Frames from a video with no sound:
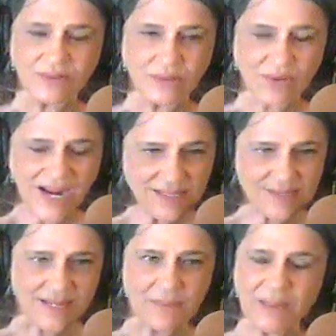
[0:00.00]

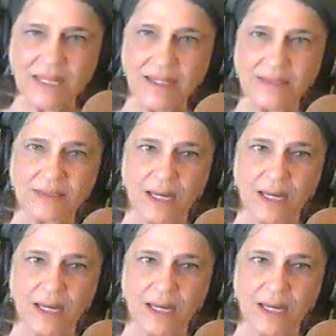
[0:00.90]
crazy because